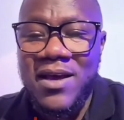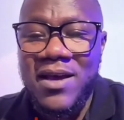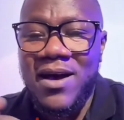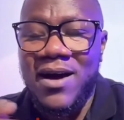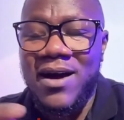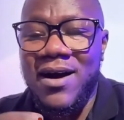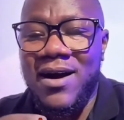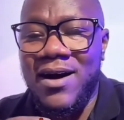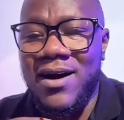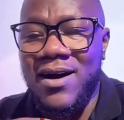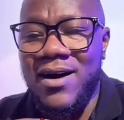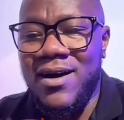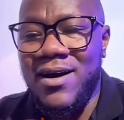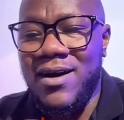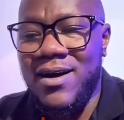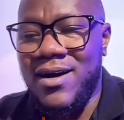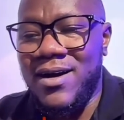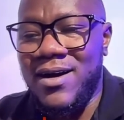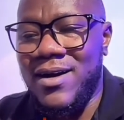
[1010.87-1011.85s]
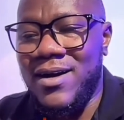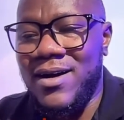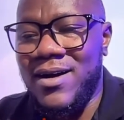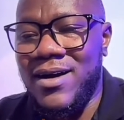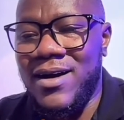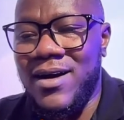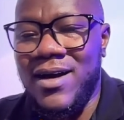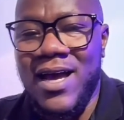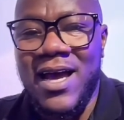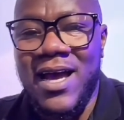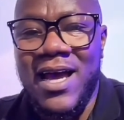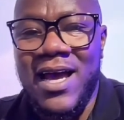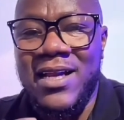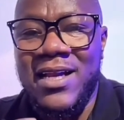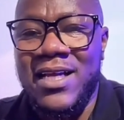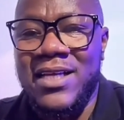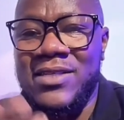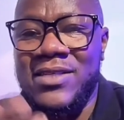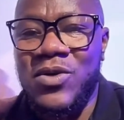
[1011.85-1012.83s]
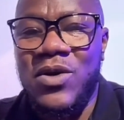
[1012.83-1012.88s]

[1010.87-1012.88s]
and it's